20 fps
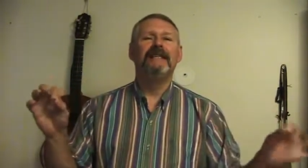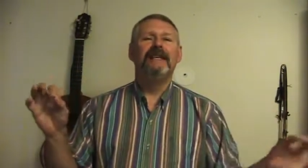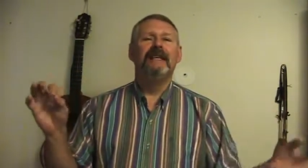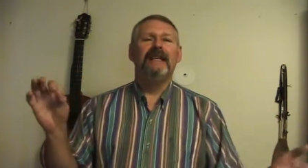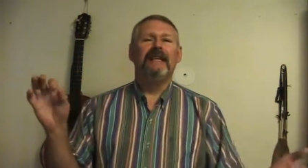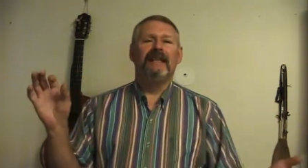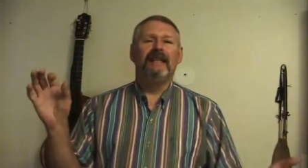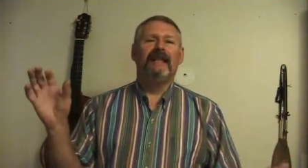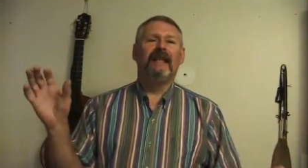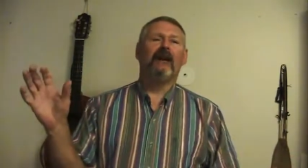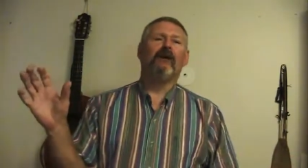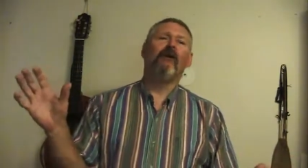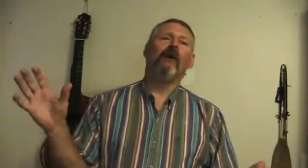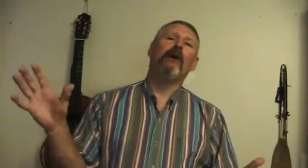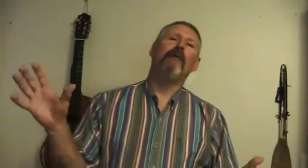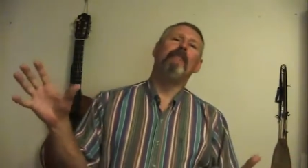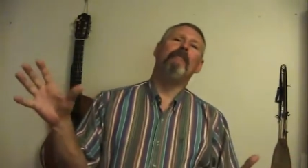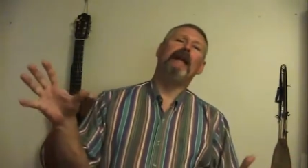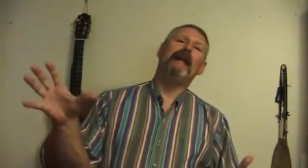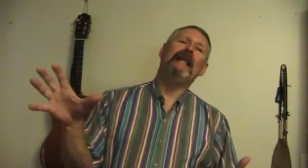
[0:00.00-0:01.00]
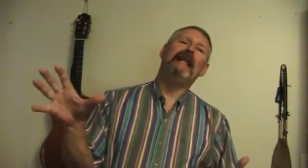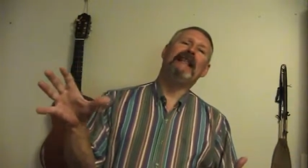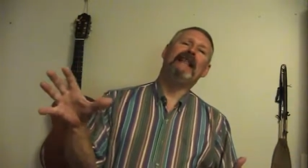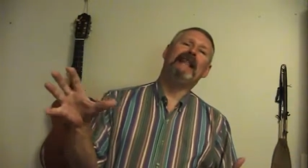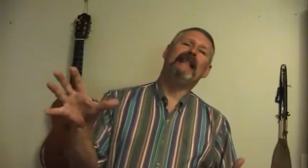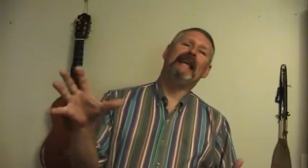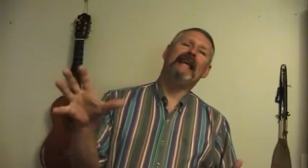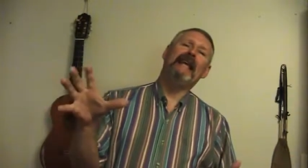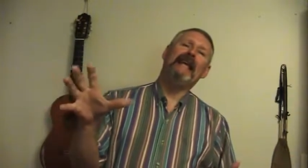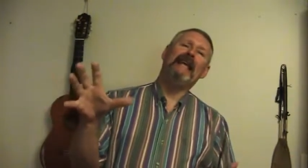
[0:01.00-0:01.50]
There are many
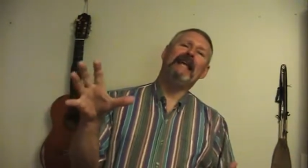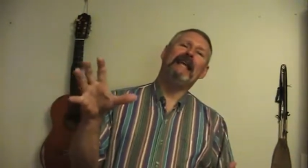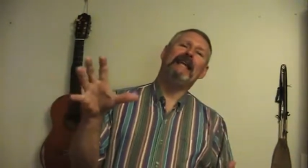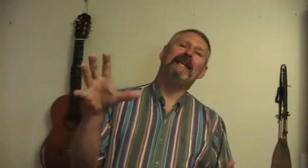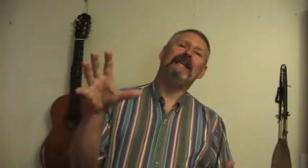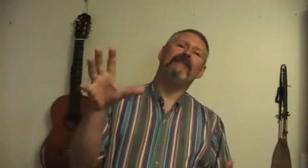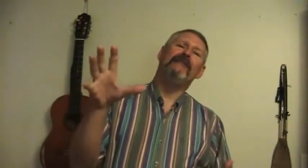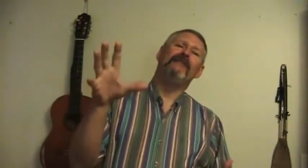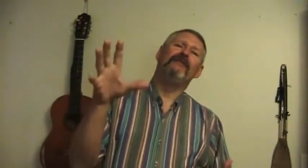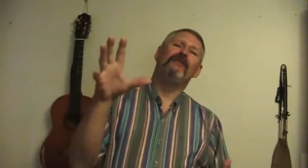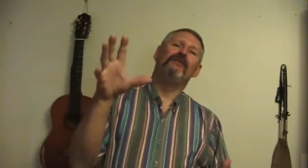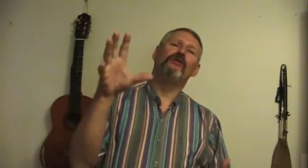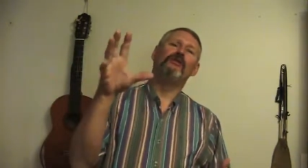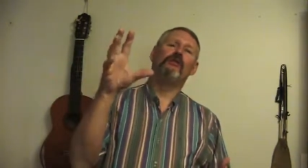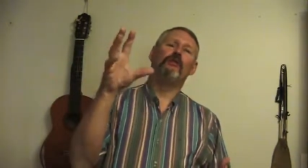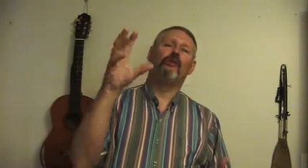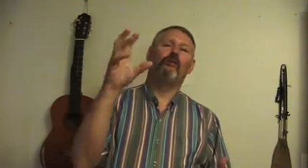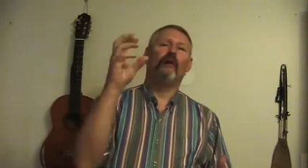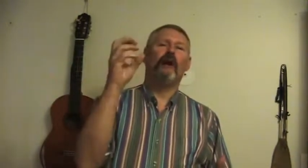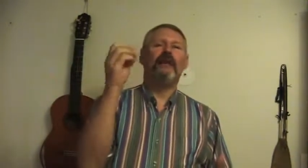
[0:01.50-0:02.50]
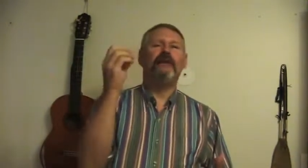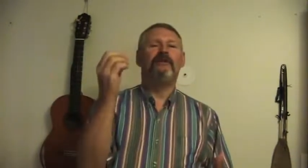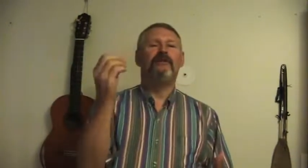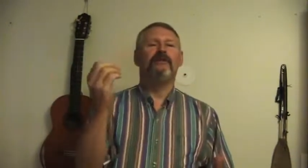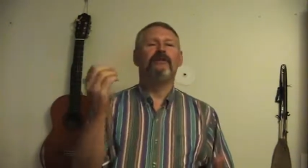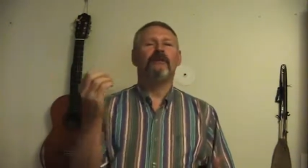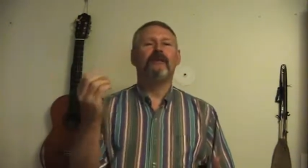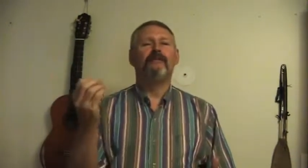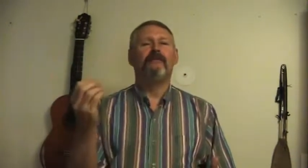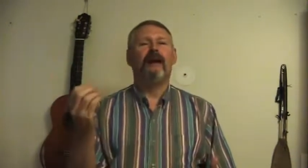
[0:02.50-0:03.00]
things greater
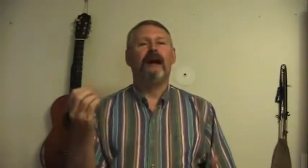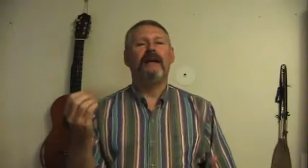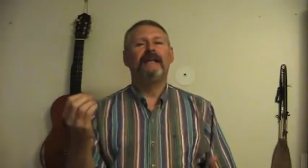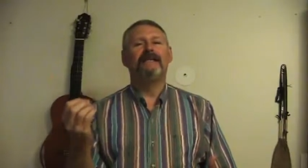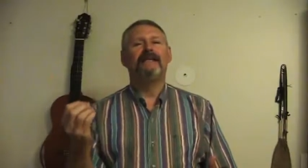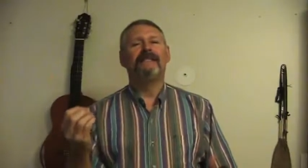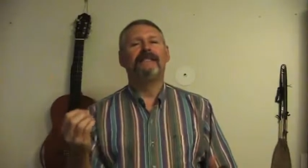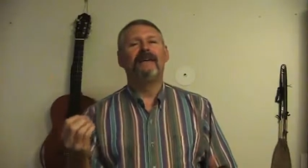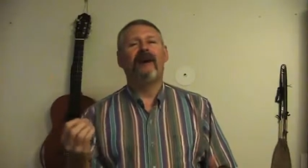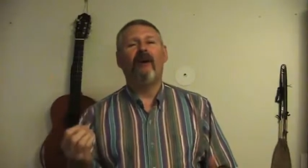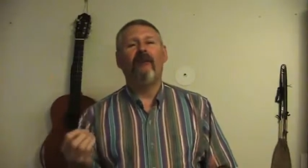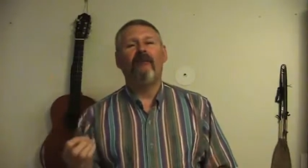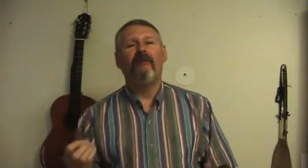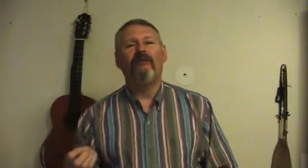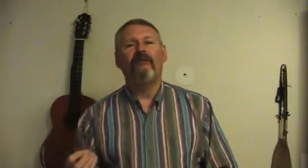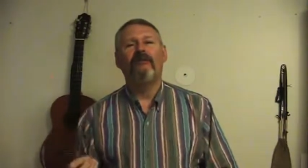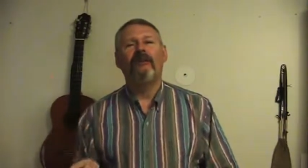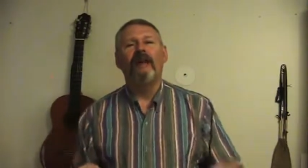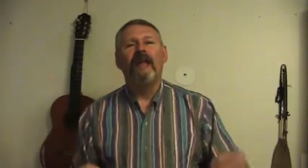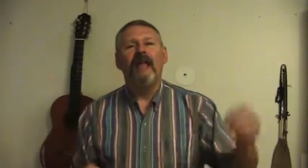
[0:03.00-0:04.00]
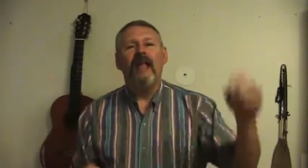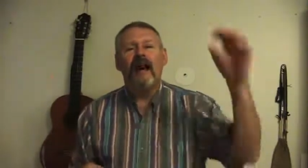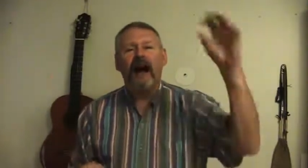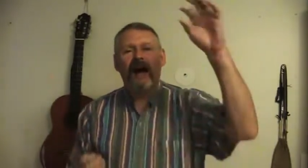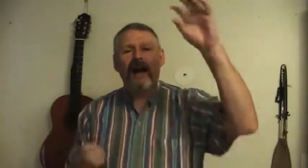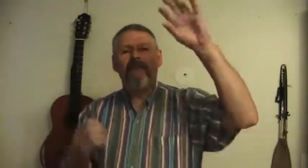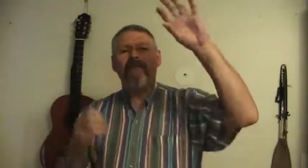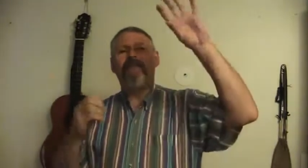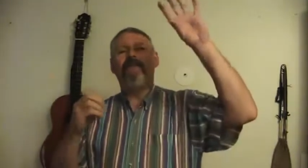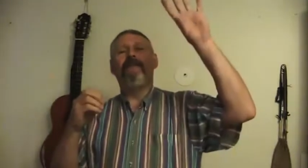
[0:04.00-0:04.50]
than myself.
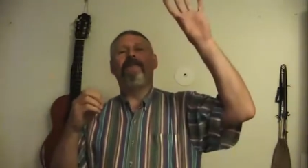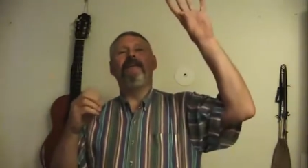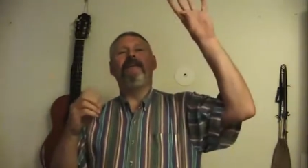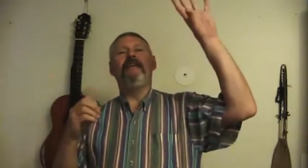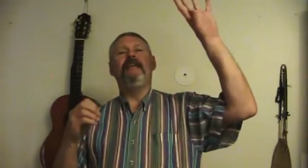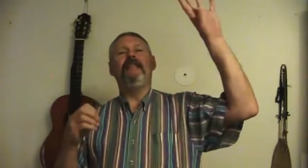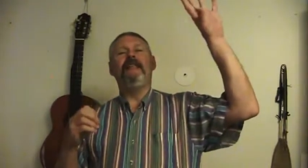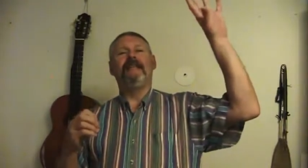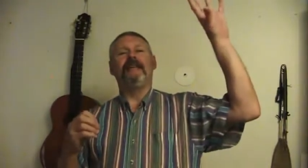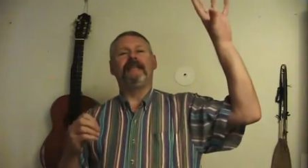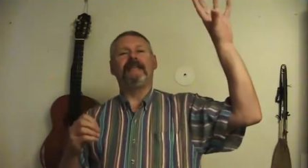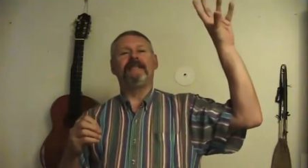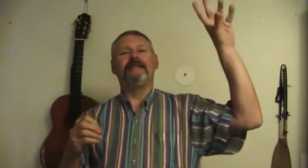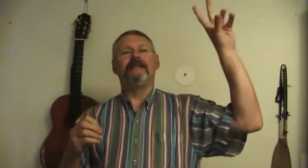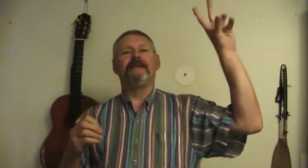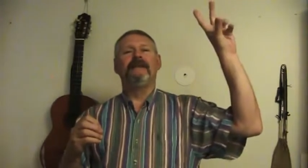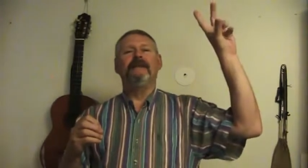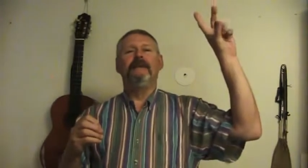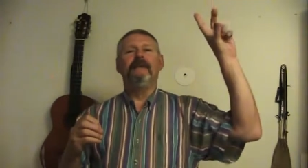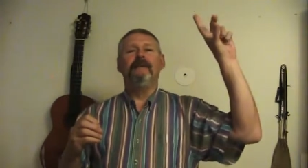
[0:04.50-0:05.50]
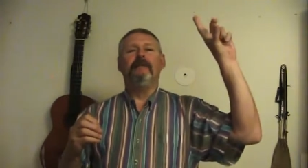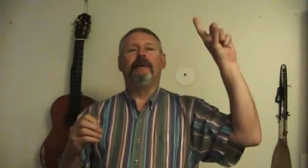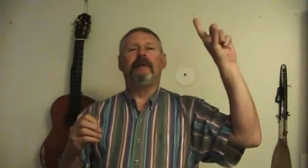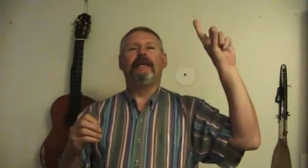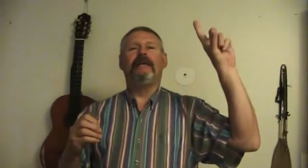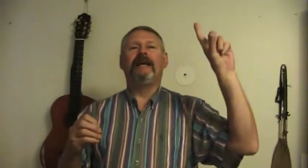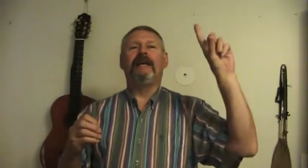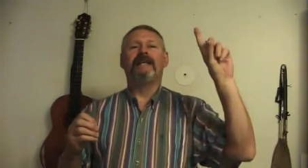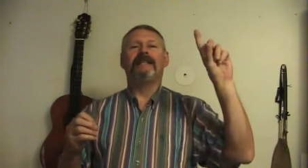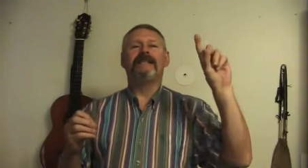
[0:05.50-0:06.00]
I feel it,
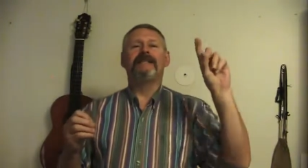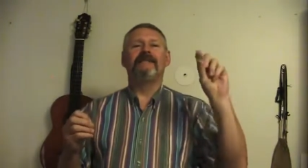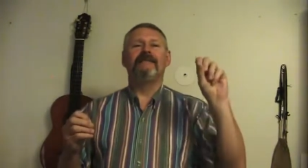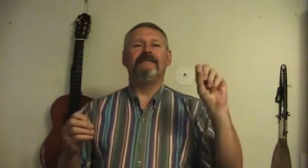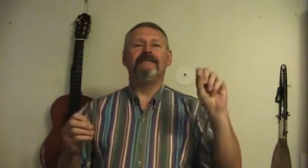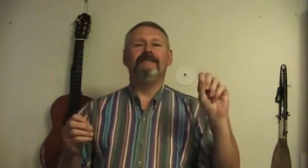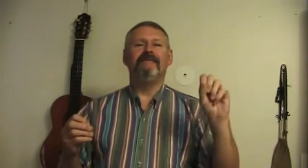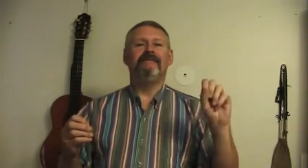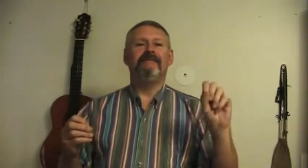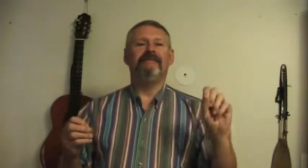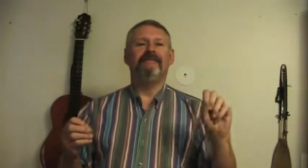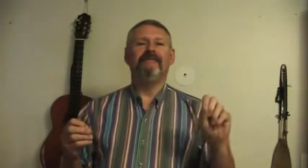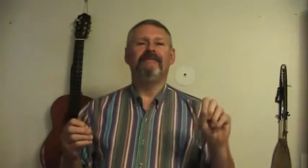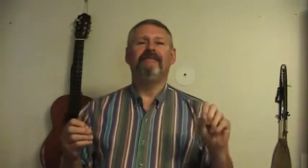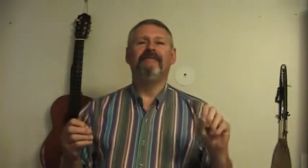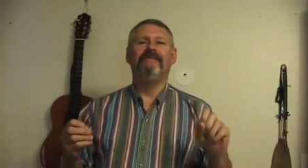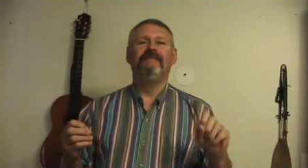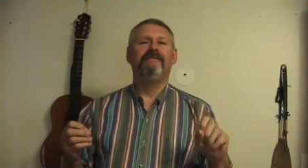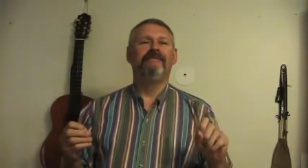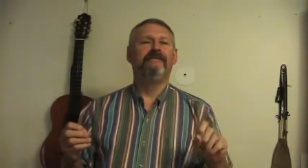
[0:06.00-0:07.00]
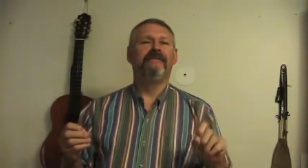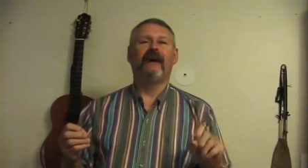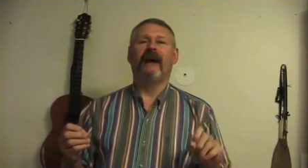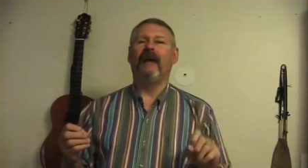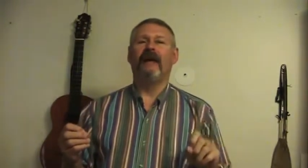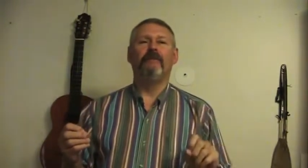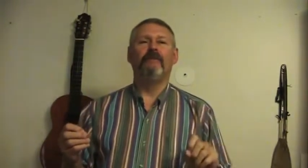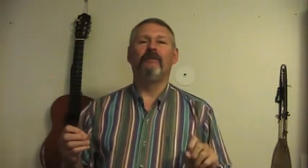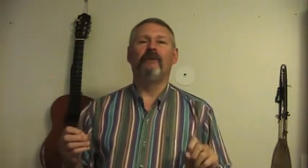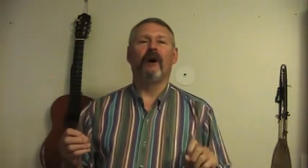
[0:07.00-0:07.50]
but yet I
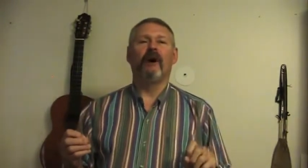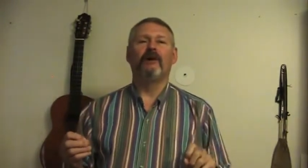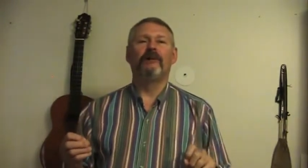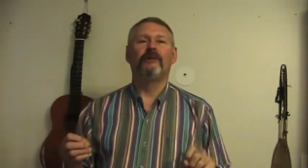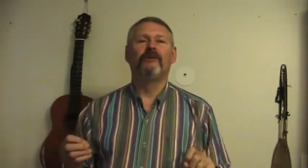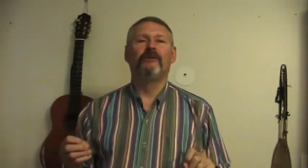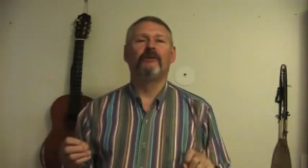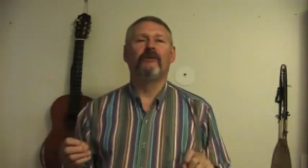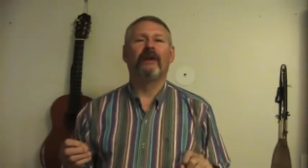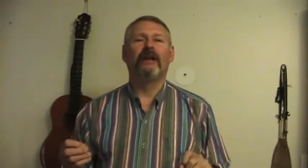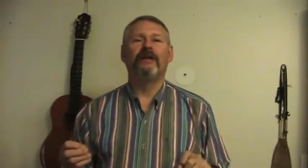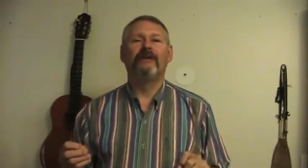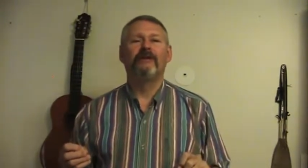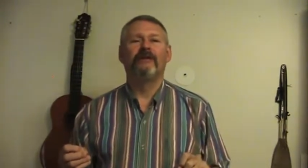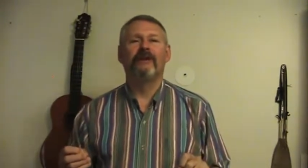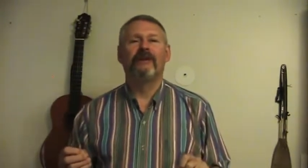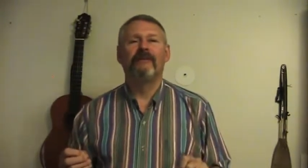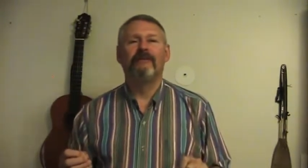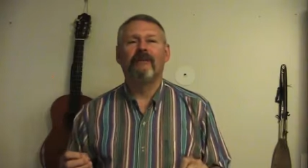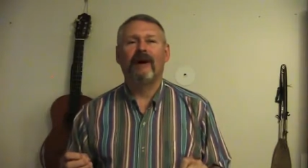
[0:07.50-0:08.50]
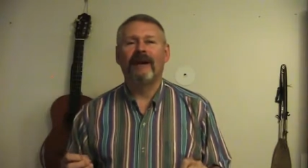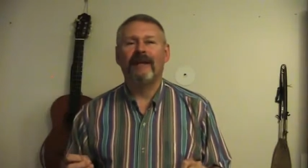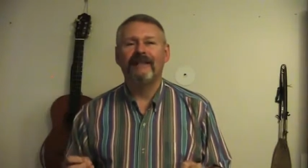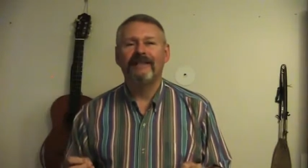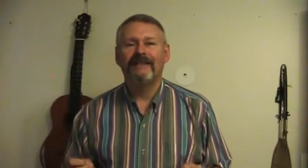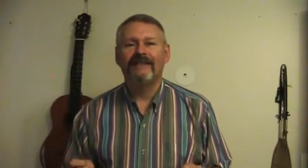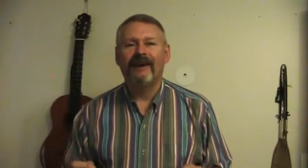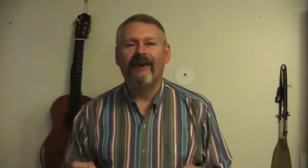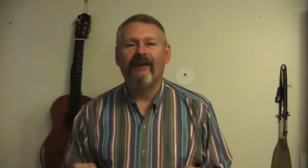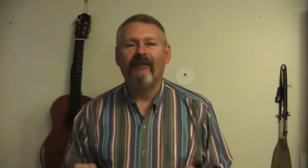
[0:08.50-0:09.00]
am not greater than
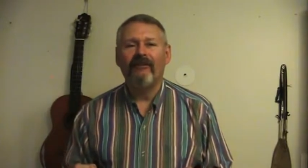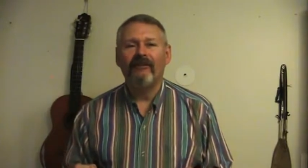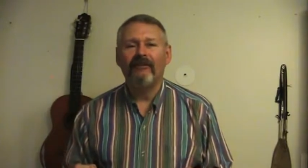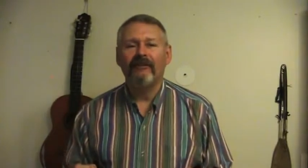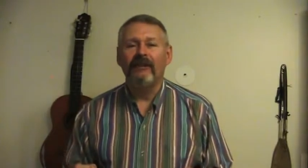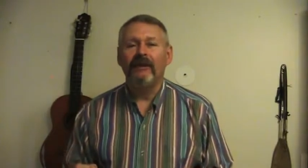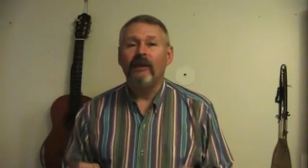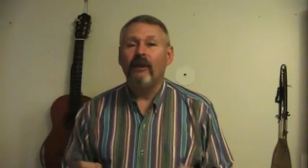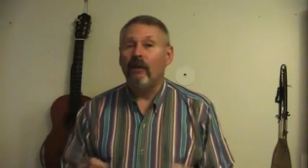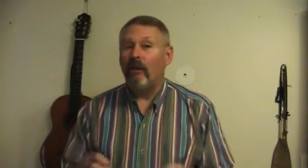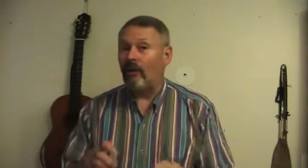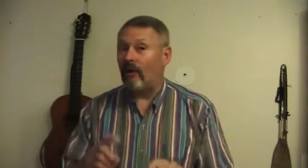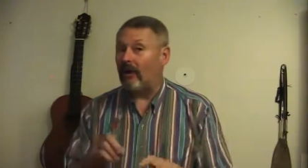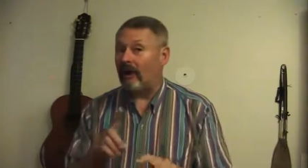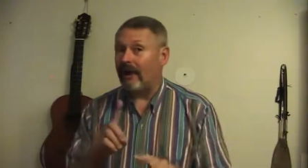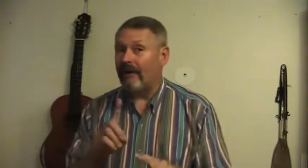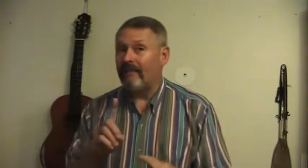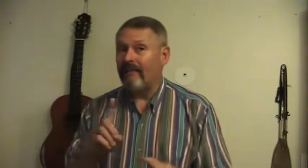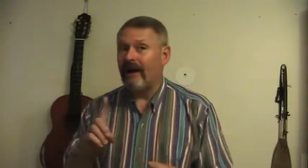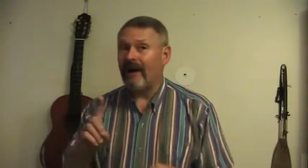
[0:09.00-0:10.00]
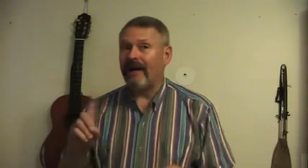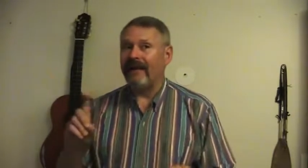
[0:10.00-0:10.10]
myself, or am I?